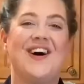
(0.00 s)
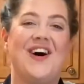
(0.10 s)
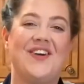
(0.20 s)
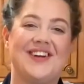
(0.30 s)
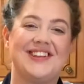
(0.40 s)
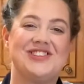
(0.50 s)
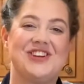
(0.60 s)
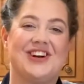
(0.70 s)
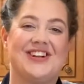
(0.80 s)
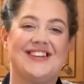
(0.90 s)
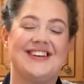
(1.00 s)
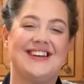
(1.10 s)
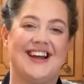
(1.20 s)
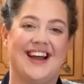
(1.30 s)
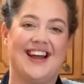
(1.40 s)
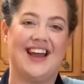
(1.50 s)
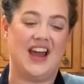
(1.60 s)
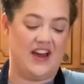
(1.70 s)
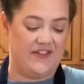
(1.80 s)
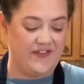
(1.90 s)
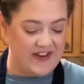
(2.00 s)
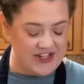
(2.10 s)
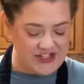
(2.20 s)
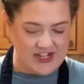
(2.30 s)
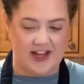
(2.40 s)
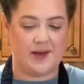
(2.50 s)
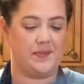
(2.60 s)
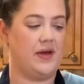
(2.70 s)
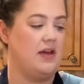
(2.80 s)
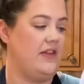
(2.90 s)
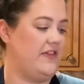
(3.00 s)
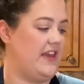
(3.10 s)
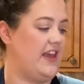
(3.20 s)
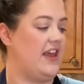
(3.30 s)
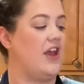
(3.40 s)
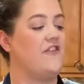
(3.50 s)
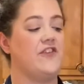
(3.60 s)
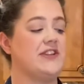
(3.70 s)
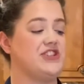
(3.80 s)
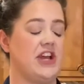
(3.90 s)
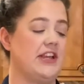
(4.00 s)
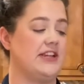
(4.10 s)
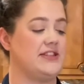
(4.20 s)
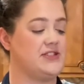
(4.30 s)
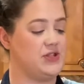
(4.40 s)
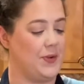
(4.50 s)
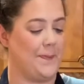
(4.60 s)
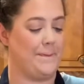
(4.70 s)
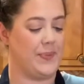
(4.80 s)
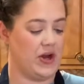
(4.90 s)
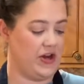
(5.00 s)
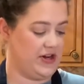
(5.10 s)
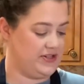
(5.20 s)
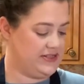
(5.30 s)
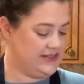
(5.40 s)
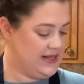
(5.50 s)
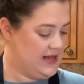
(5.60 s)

Alright y'all, I have finished up the French onion soup burgers.